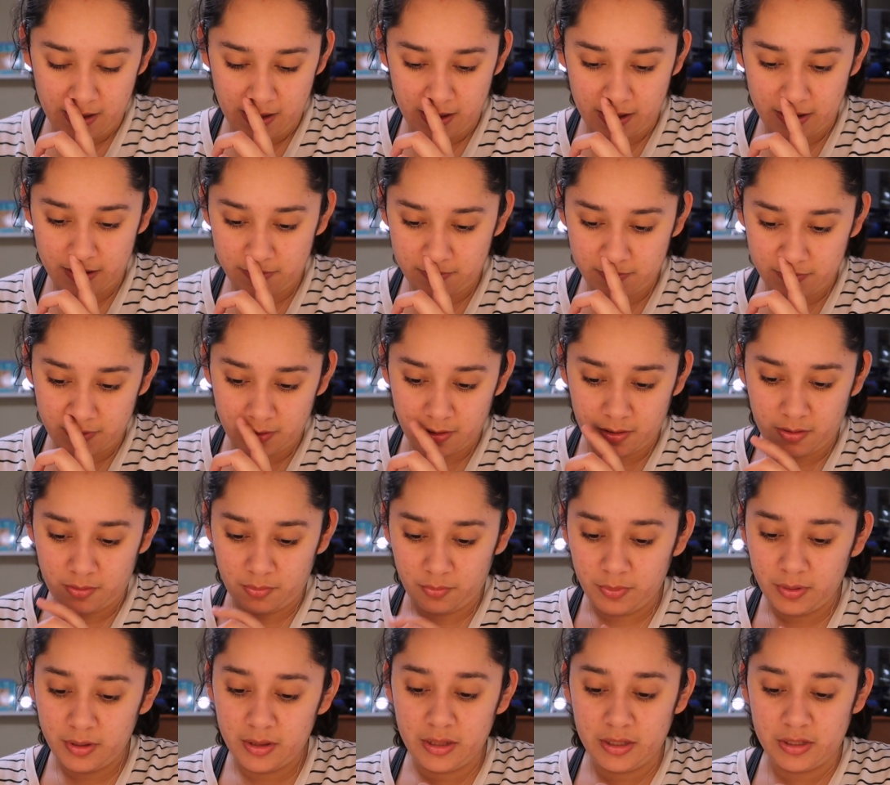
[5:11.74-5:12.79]
I am not
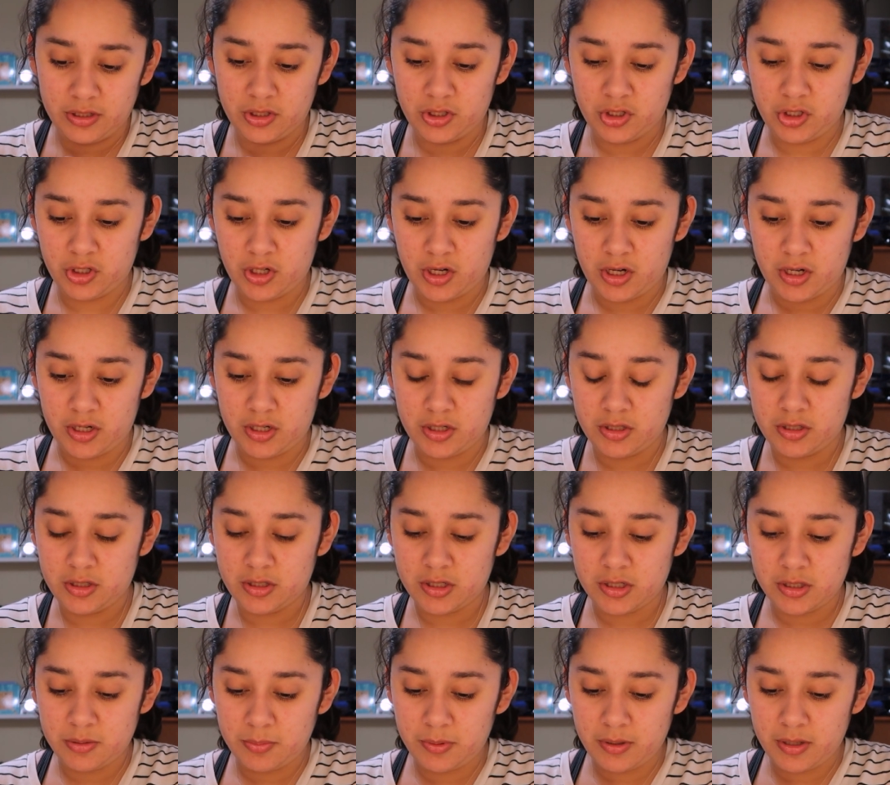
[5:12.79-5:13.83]
really sure.
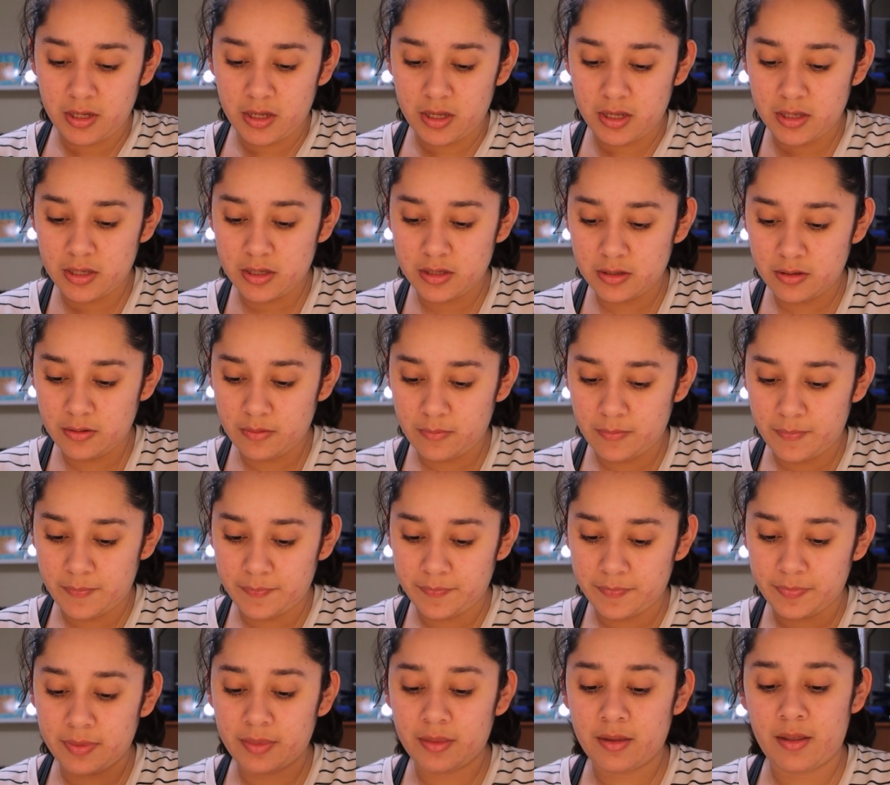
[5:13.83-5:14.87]
Just because
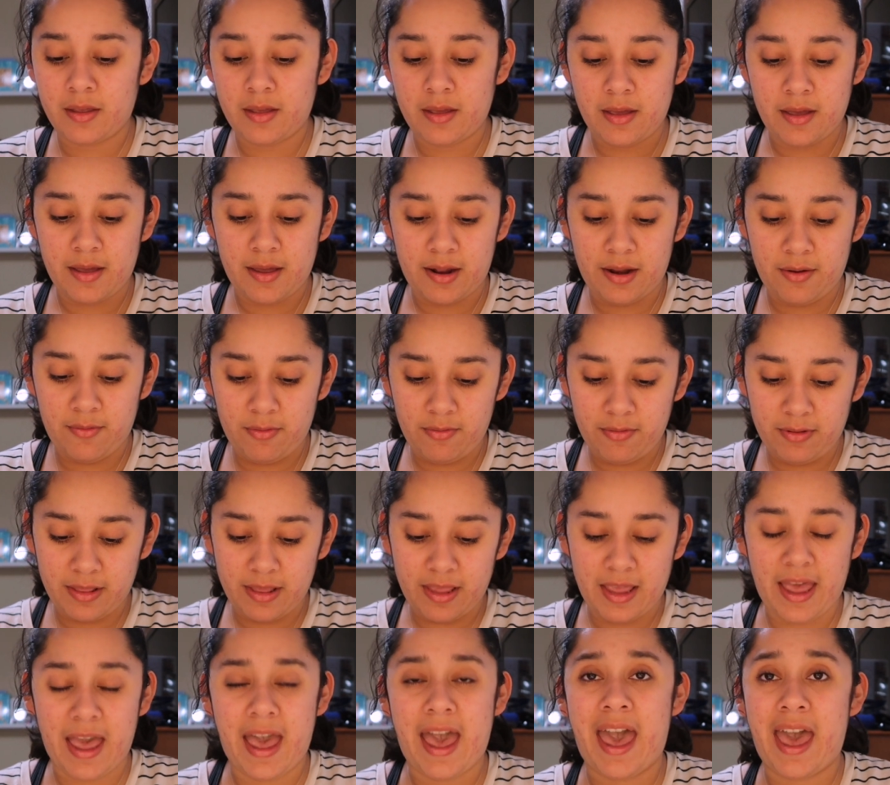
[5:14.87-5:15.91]
I never
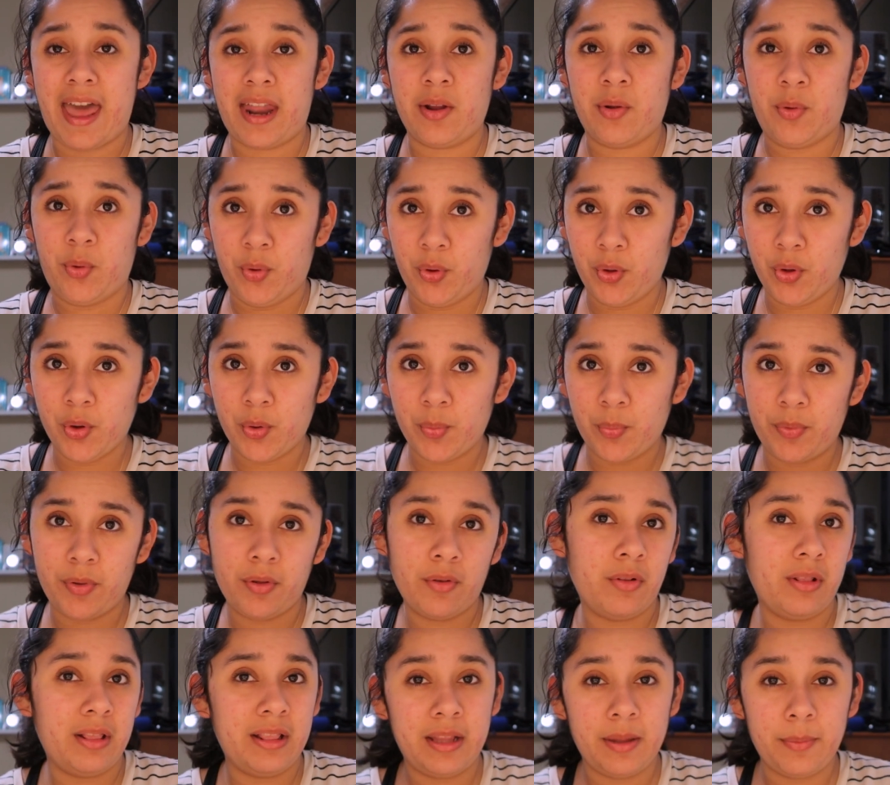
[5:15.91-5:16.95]
really had
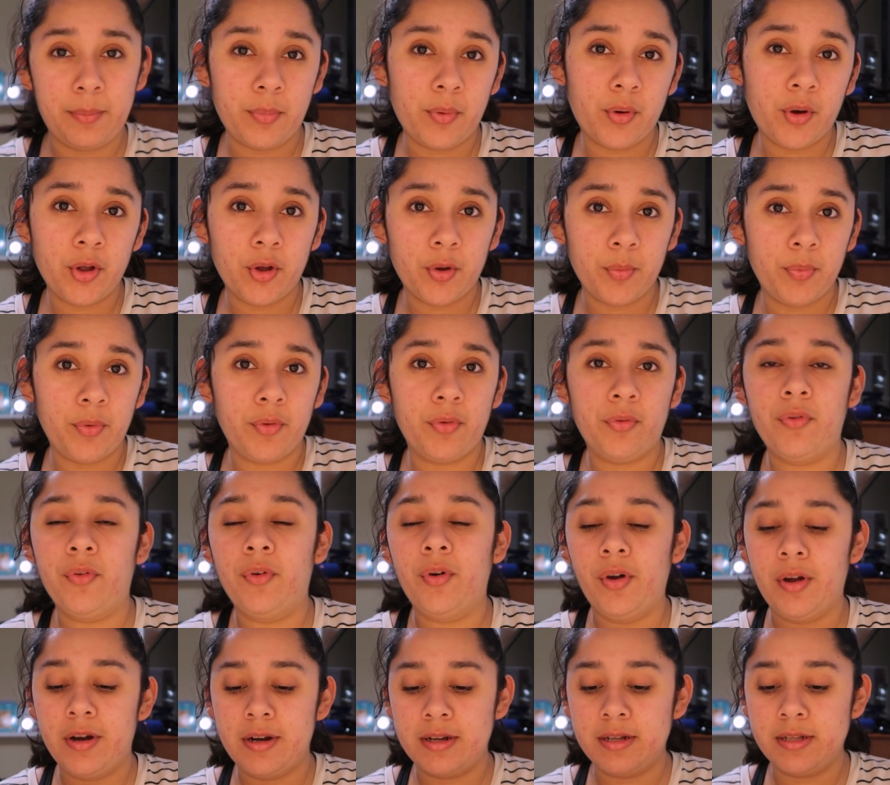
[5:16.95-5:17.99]
lip oil
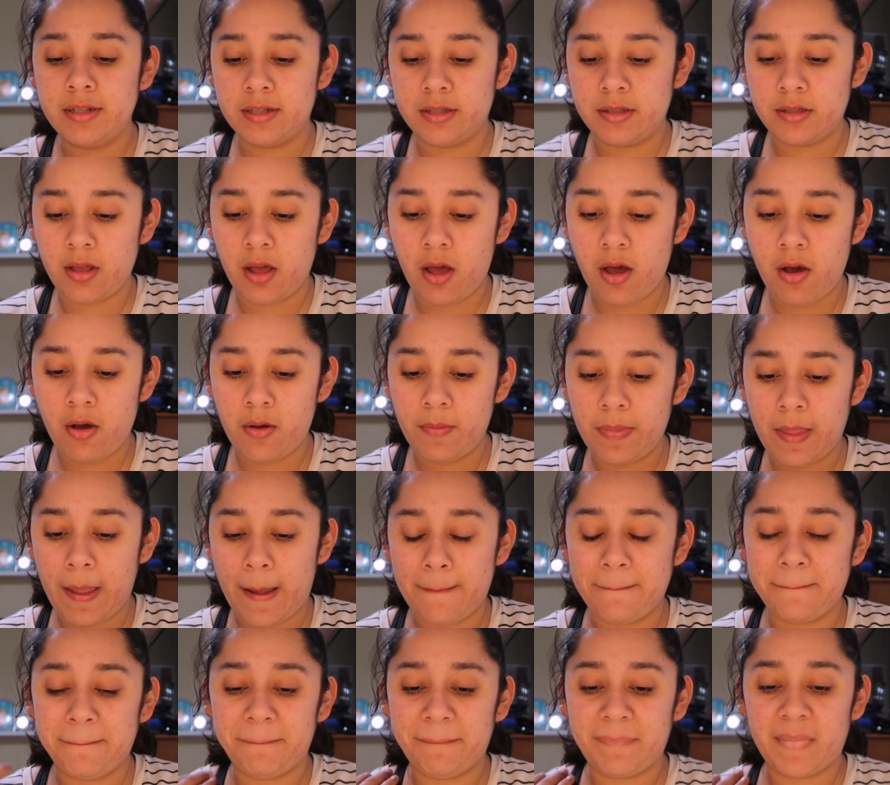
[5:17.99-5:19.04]
before. So,
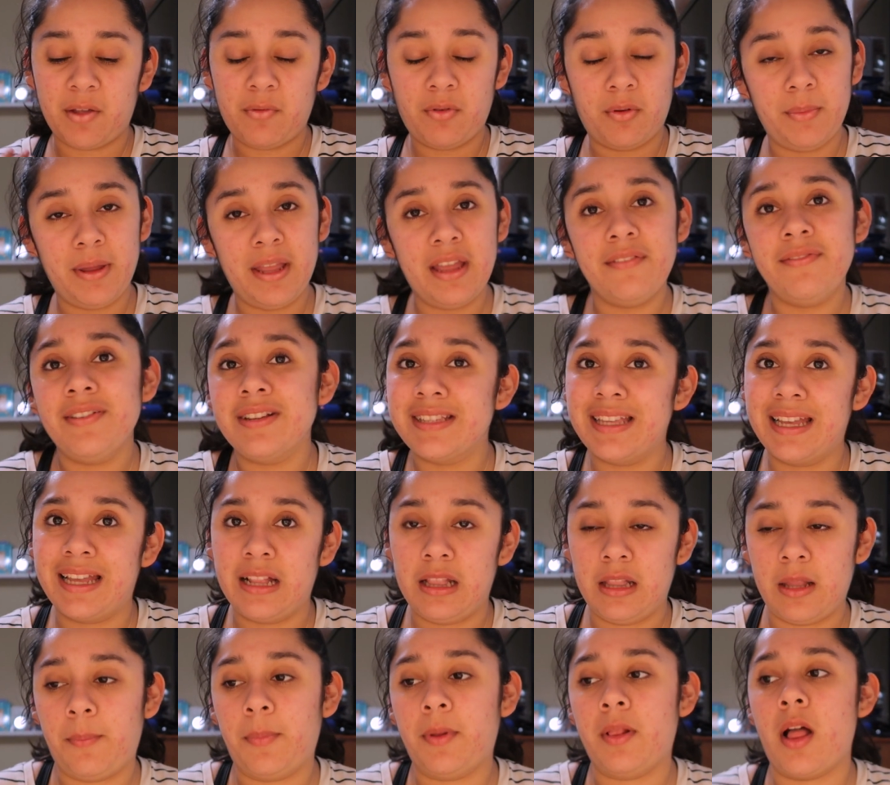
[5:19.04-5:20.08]
for me, it feels like
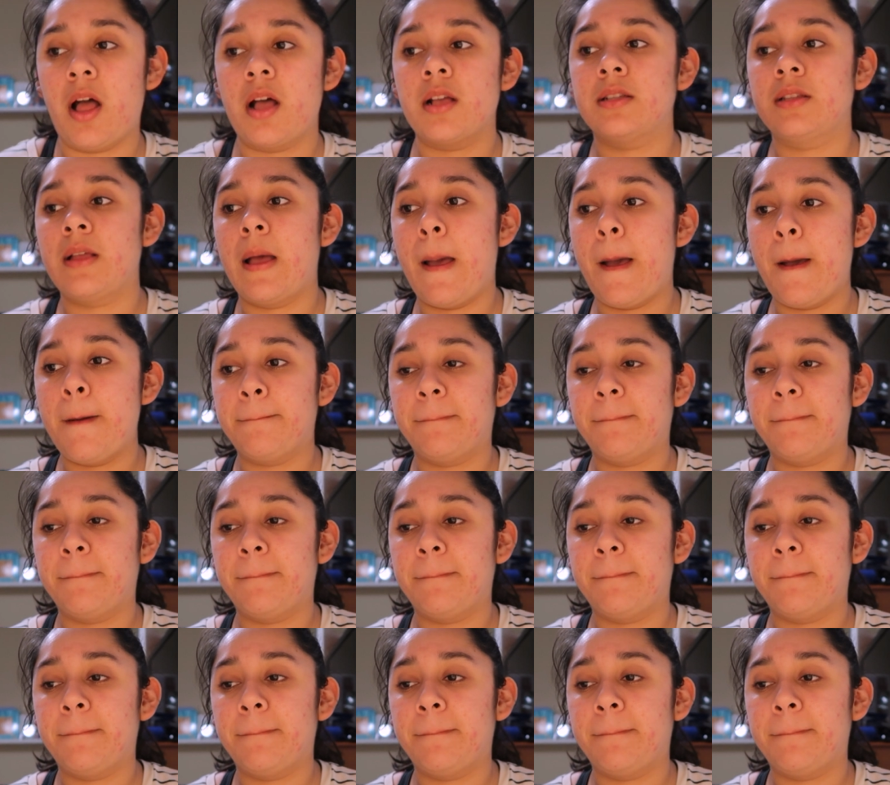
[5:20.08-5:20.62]
a lip gloss.